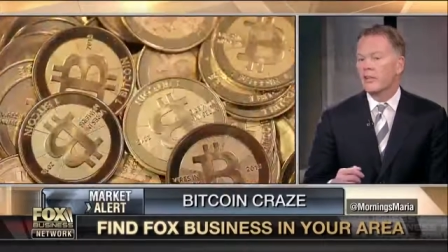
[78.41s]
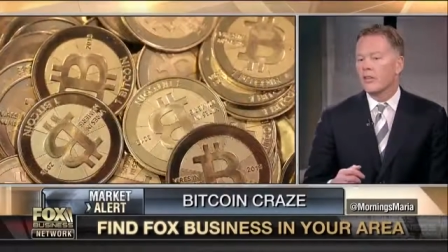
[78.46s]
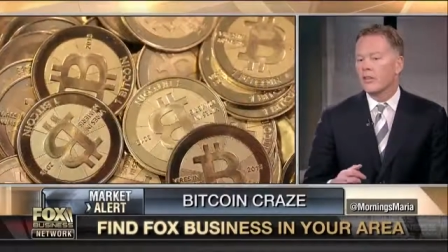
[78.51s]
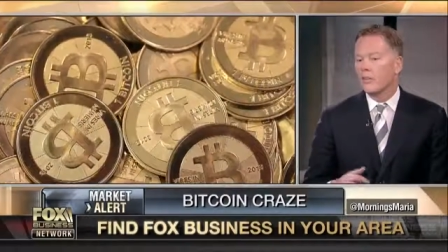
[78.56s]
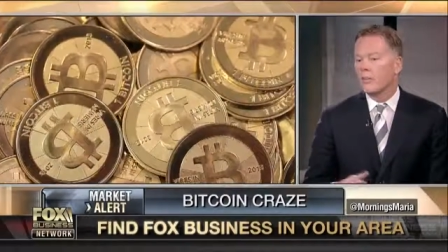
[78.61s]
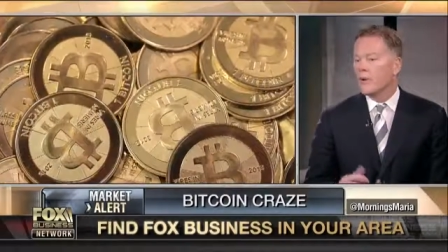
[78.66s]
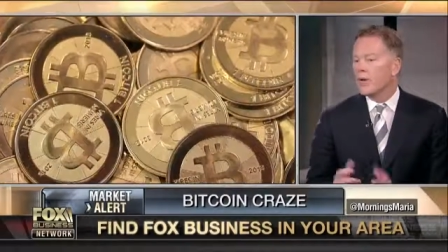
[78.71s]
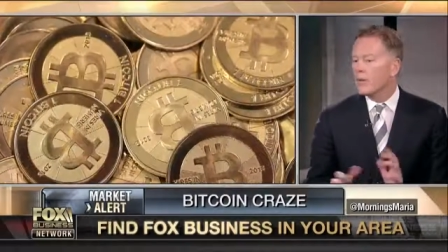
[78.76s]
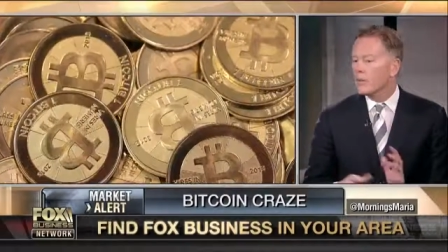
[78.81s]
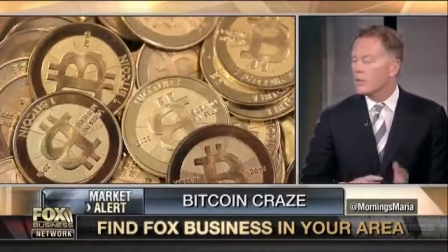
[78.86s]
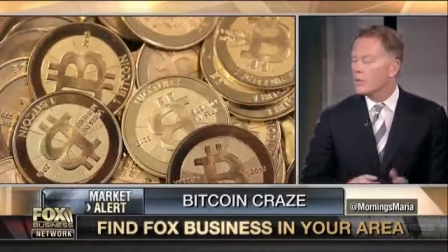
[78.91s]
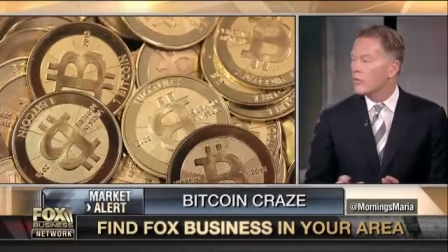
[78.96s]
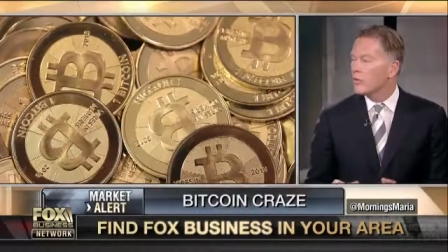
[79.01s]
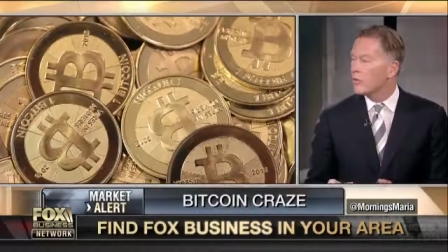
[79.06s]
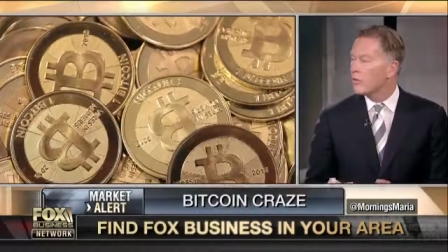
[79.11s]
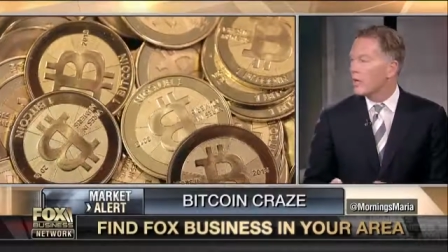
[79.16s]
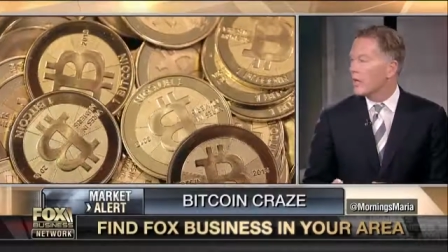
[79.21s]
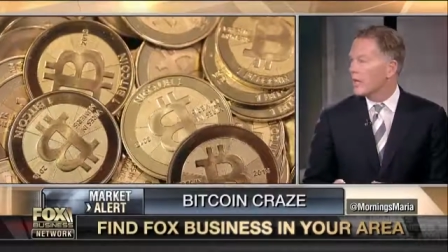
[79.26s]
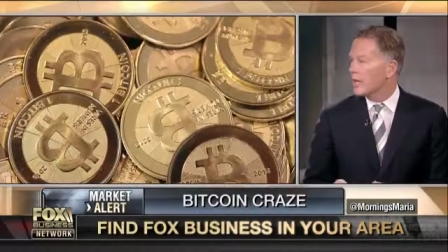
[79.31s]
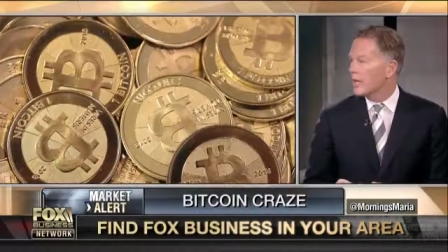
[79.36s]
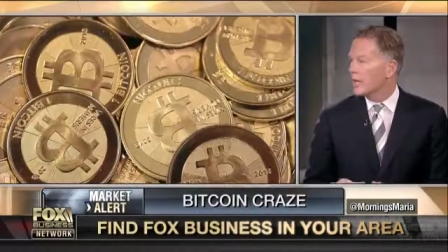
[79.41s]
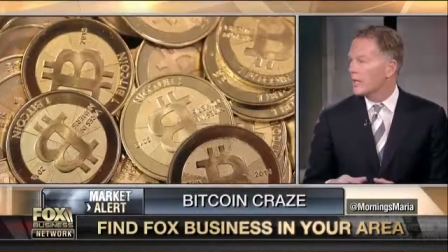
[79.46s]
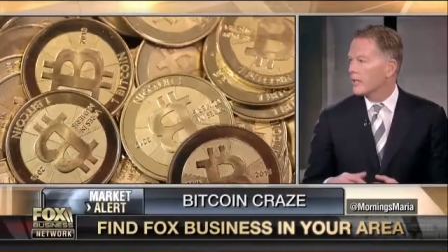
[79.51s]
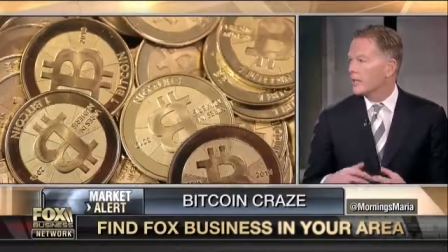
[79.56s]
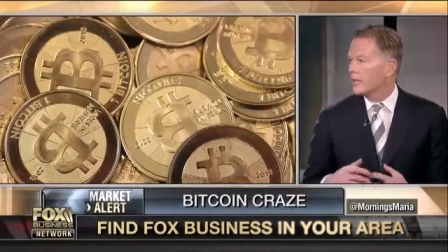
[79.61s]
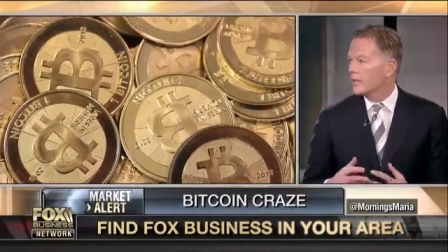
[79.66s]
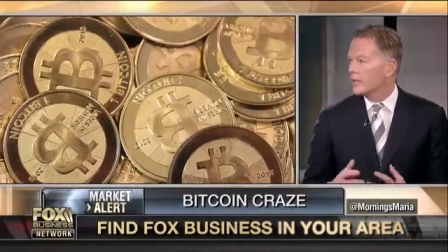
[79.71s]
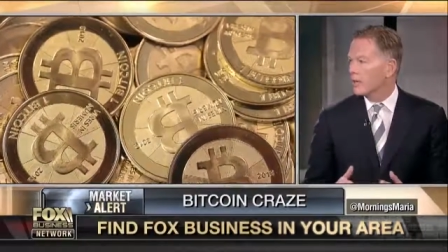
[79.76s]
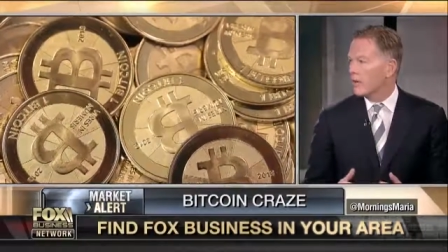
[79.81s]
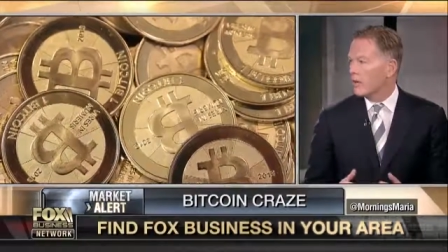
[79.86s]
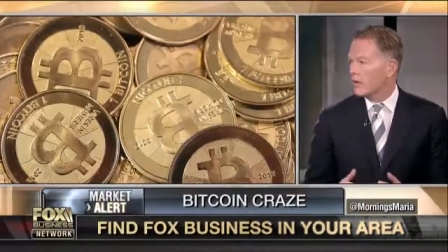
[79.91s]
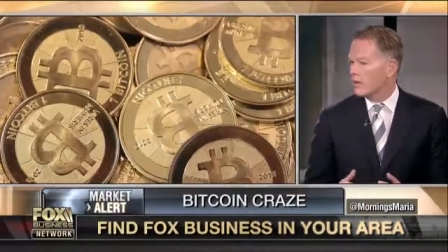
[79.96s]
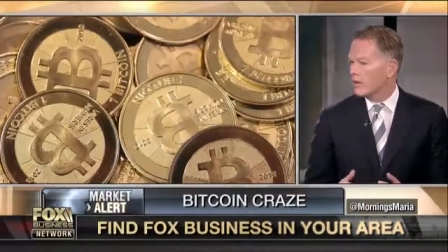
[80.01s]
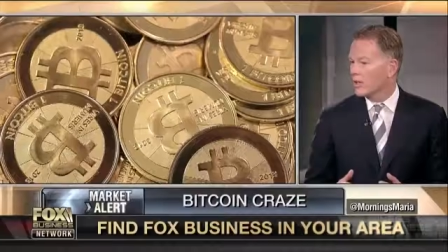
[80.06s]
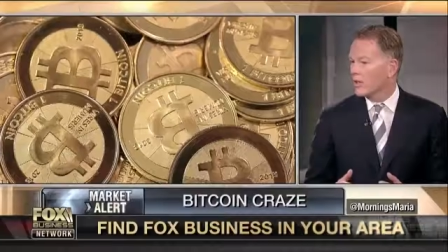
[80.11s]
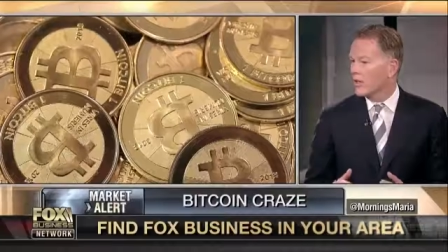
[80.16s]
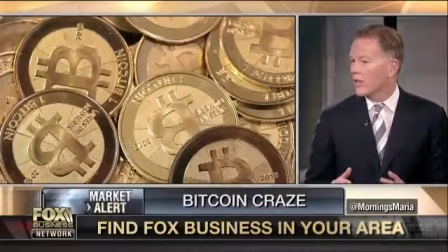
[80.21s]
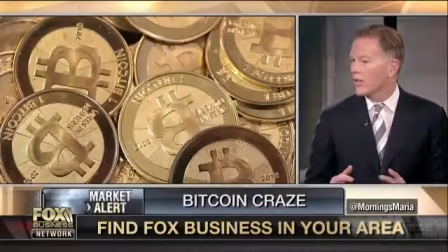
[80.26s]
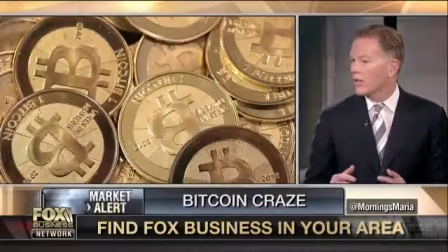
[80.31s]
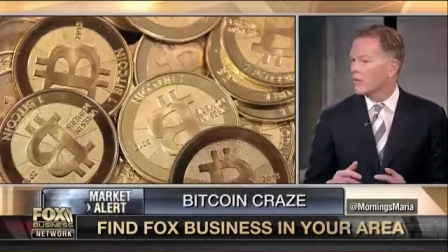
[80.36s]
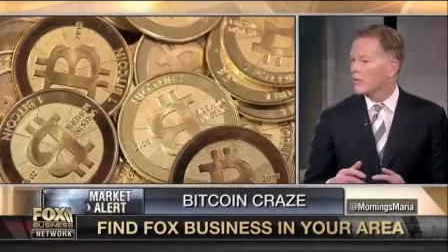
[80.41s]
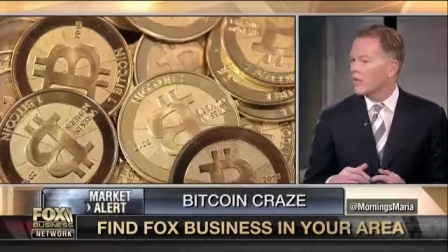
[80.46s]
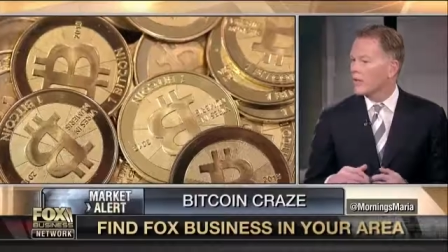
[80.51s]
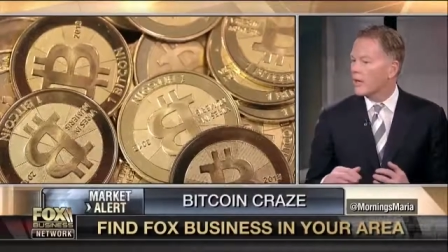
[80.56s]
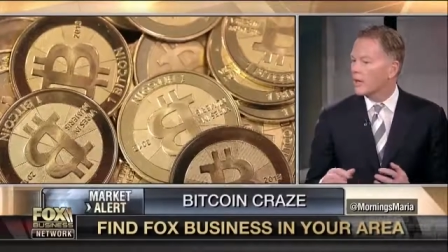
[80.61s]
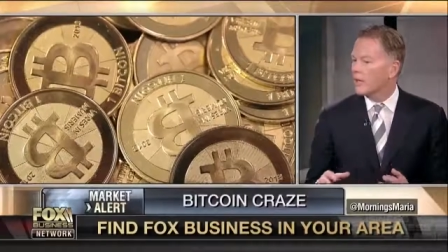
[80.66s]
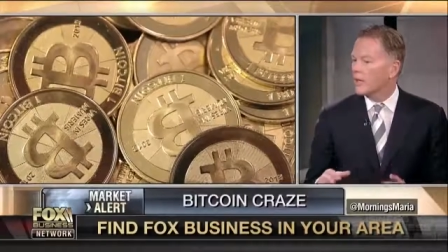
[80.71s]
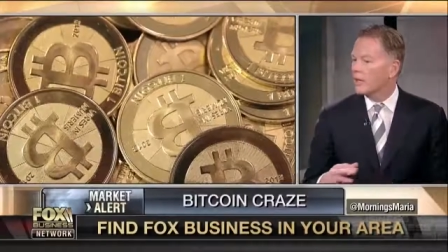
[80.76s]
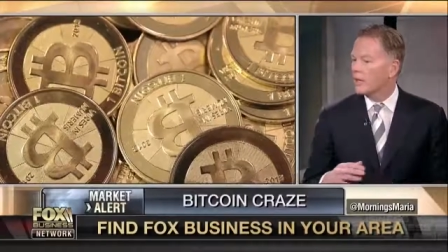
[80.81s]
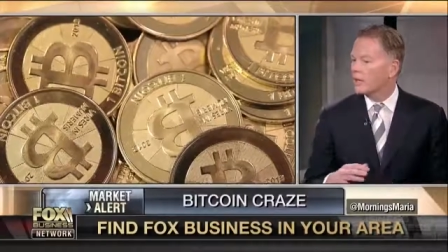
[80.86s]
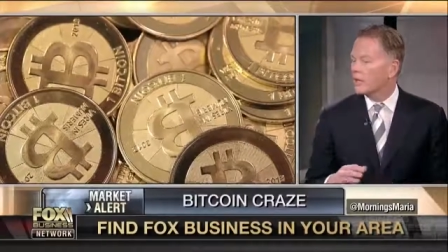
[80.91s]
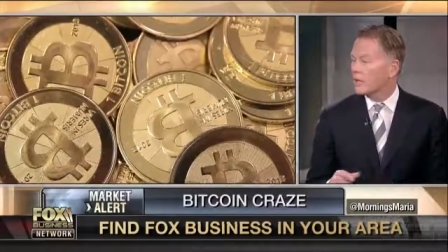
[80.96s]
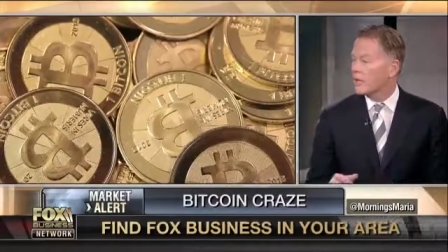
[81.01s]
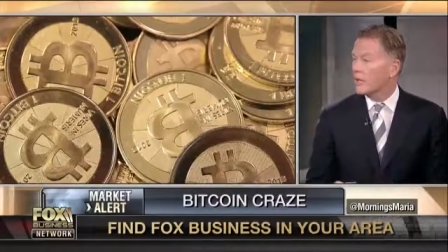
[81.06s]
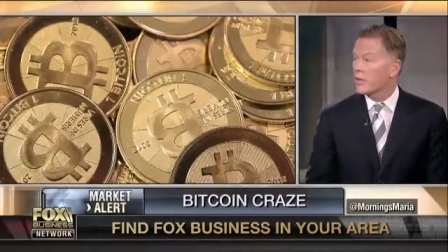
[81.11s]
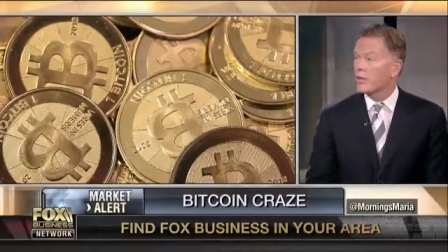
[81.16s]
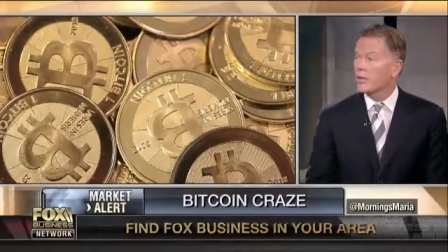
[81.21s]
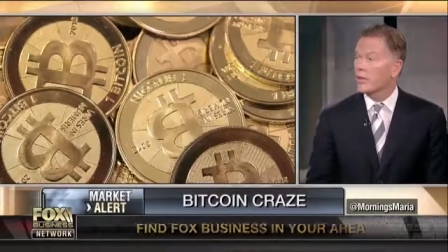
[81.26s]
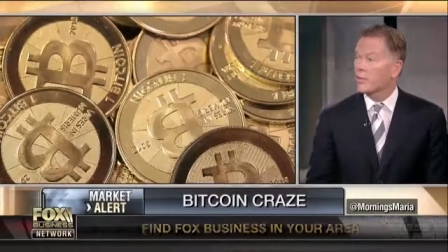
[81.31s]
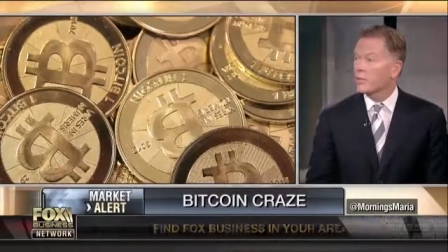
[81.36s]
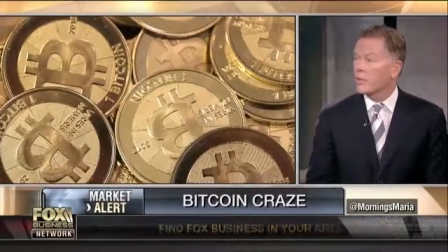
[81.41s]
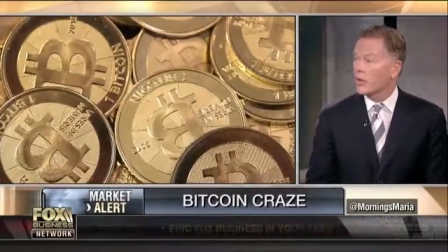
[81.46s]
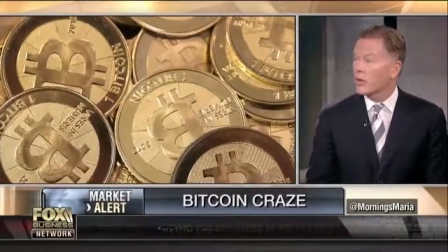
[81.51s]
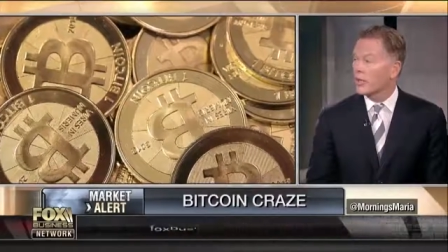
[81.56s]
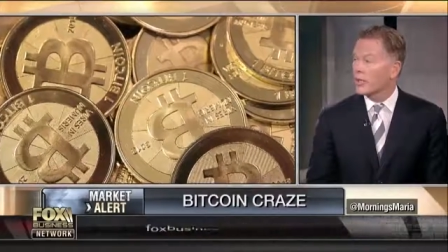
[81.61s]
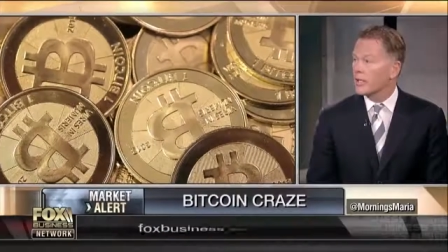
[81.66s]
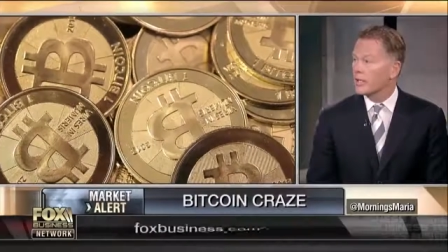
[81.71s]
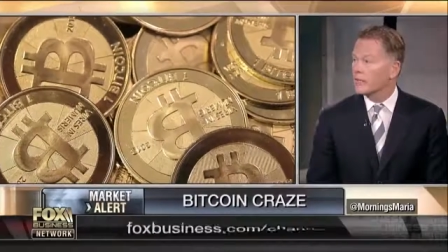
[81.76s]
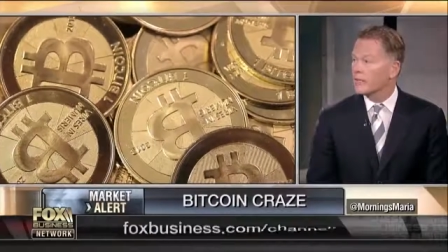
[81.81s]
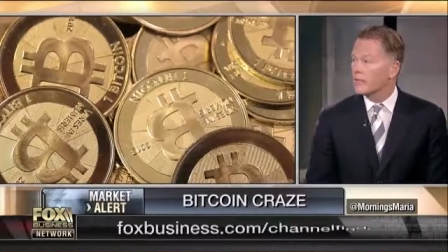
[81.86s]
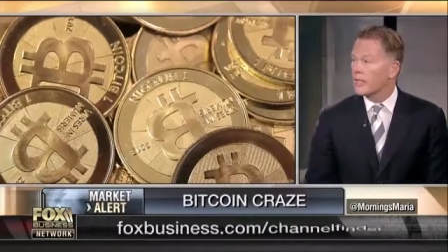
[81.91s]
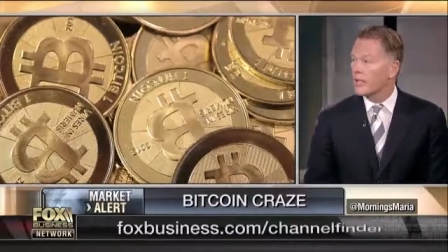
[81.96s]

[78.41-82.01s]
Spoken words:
the way to move money online without using a third party.